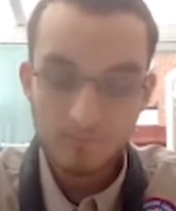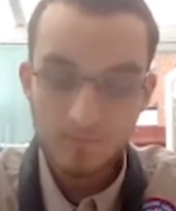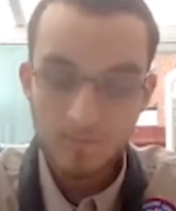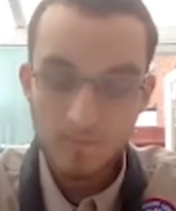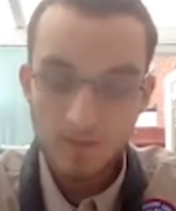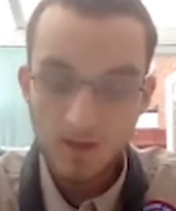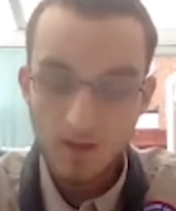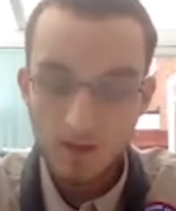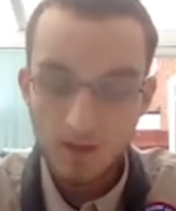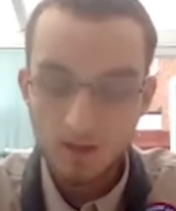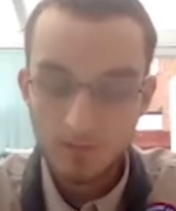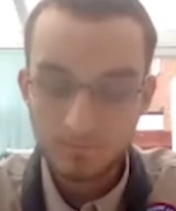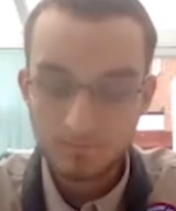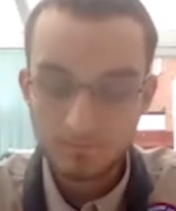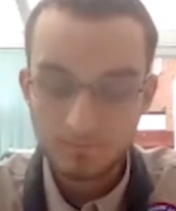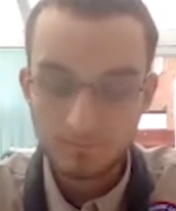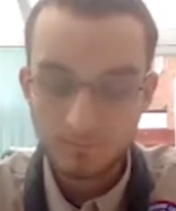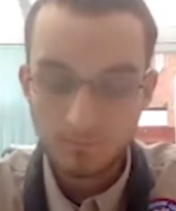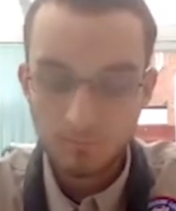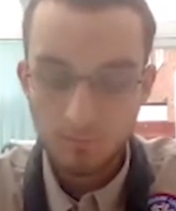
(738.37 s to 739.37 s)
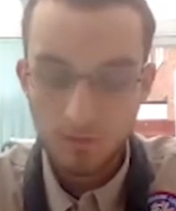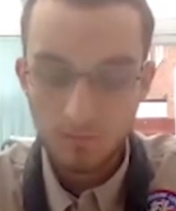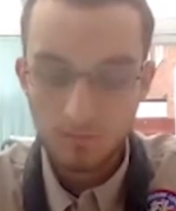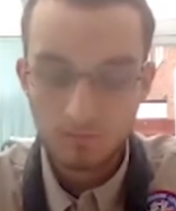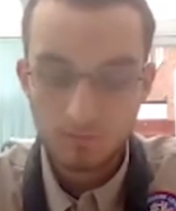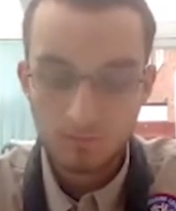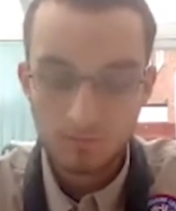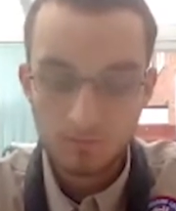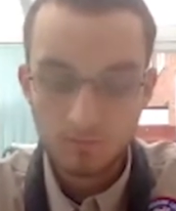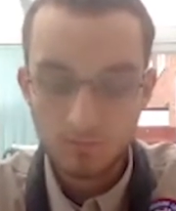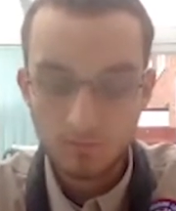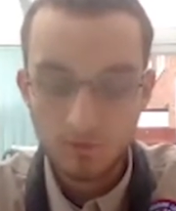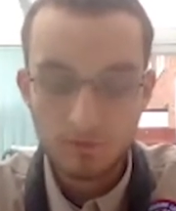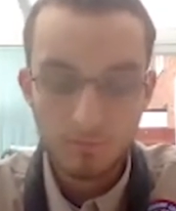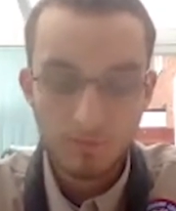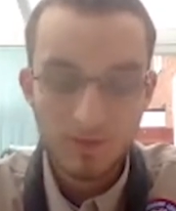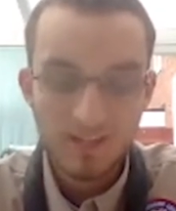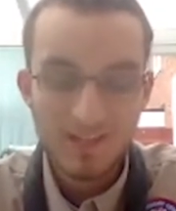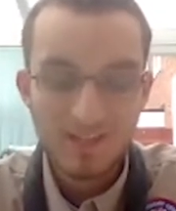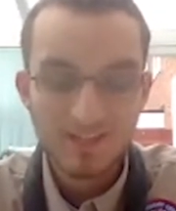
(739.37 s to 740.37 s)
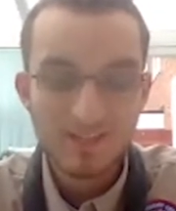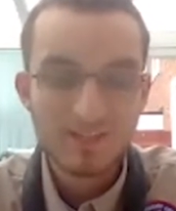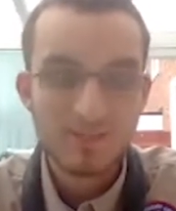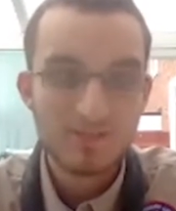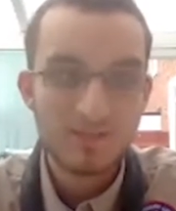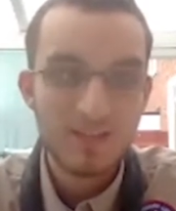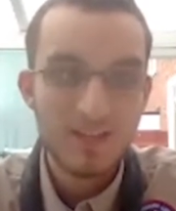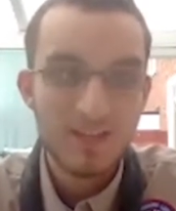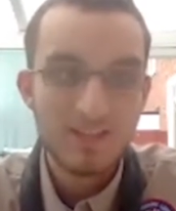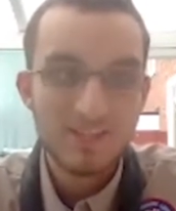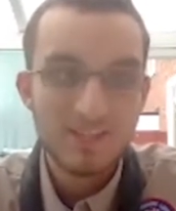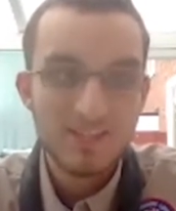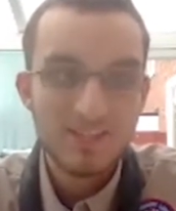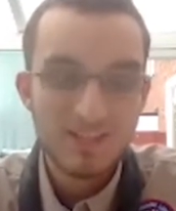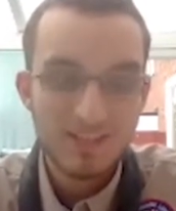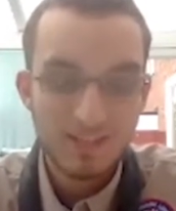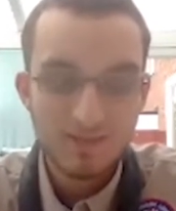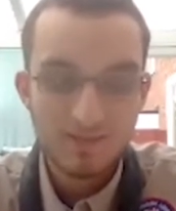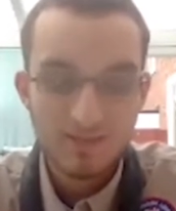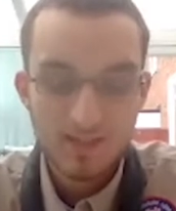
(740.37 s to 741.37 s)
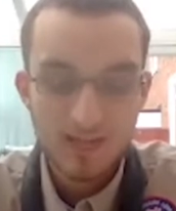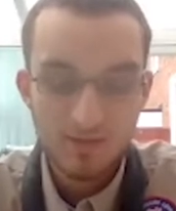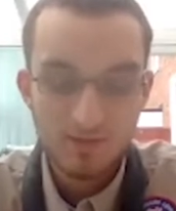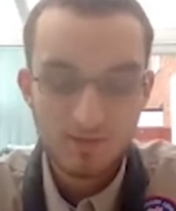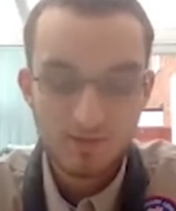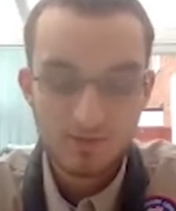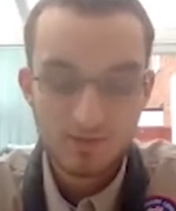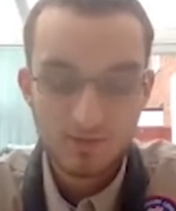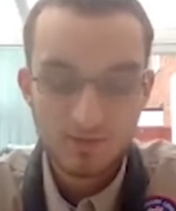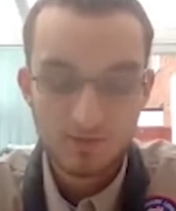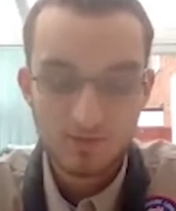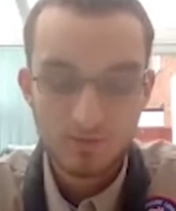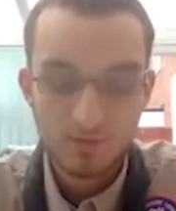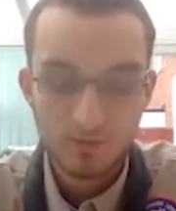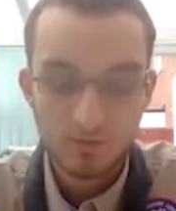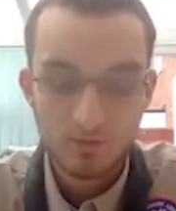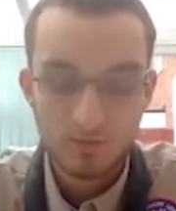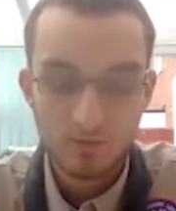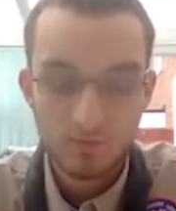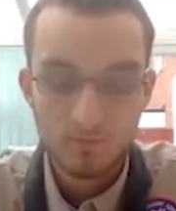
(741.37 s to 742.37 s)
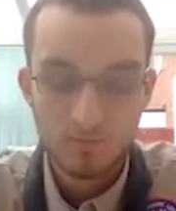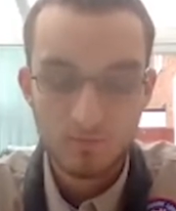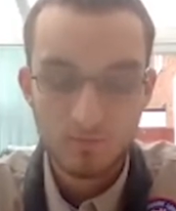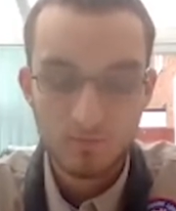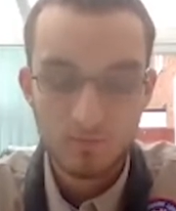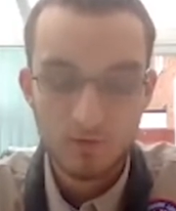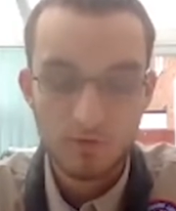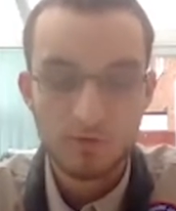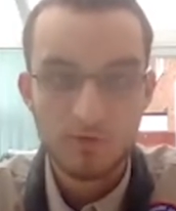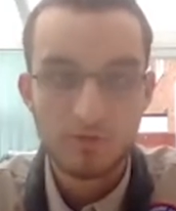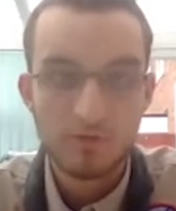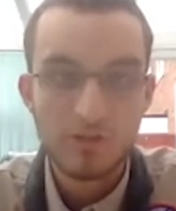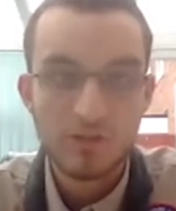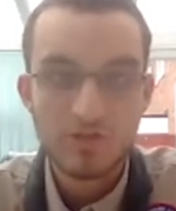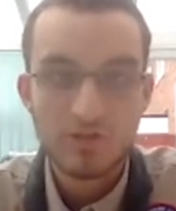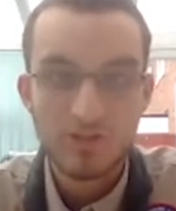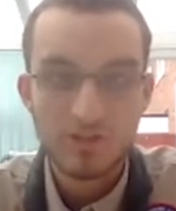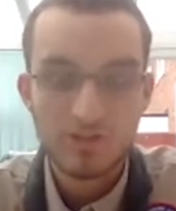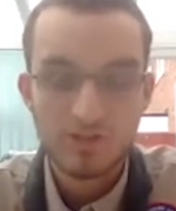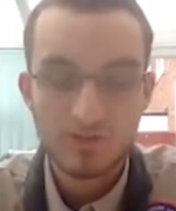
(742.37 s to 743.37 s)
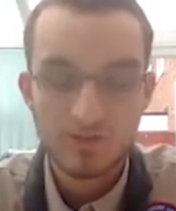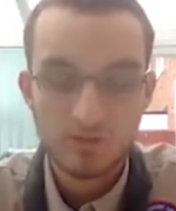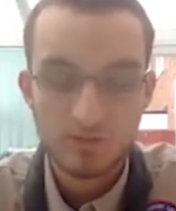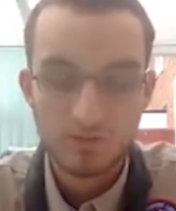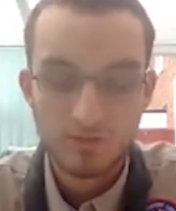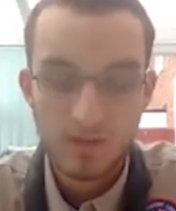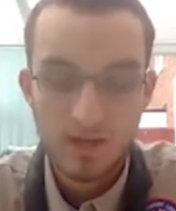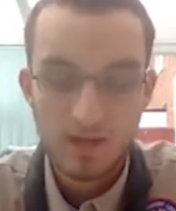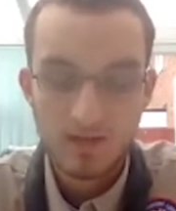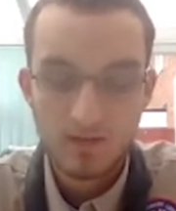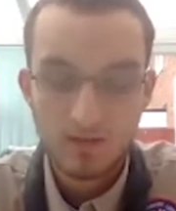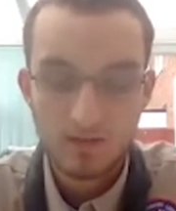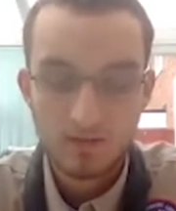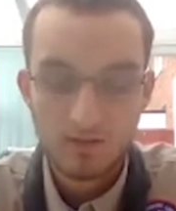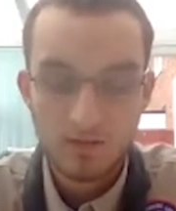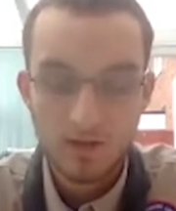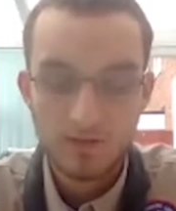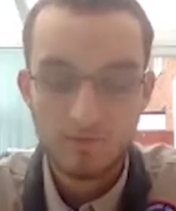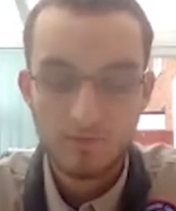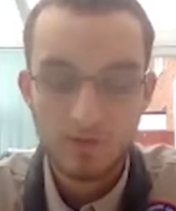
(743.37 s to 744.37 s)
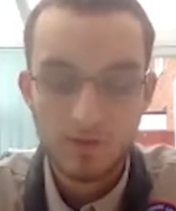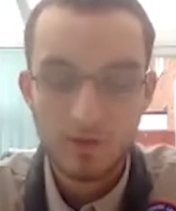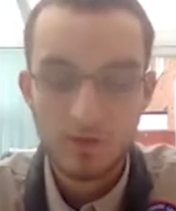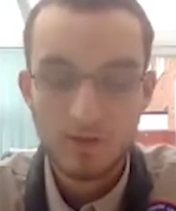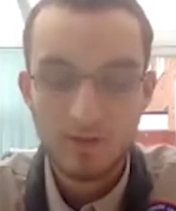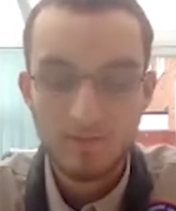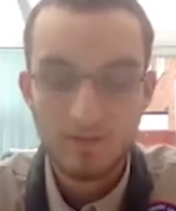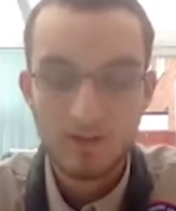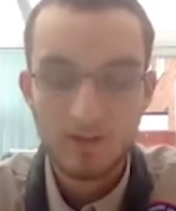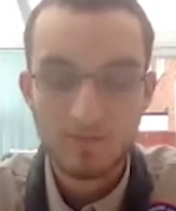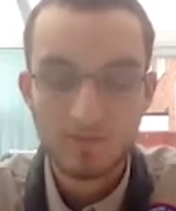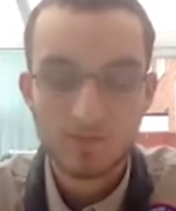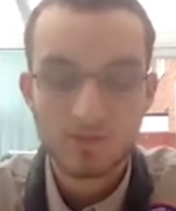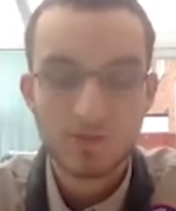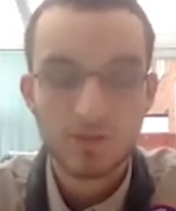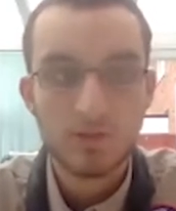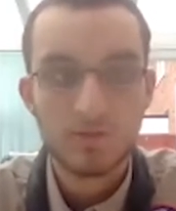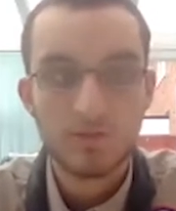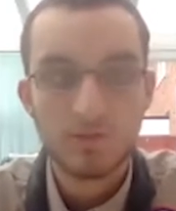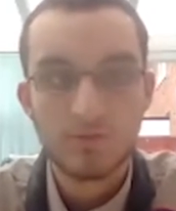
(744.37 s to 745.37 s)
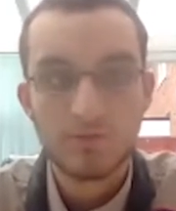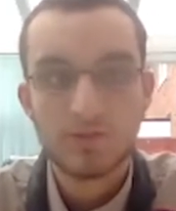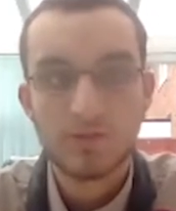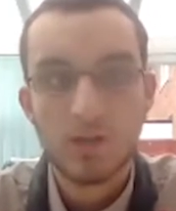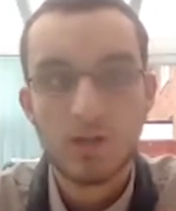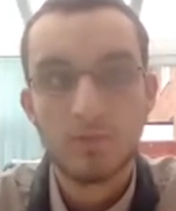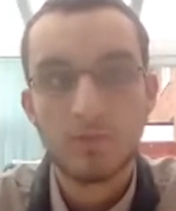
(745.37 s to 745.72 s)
What were these existing talents or interests, or are they kind of newly found after your retirement?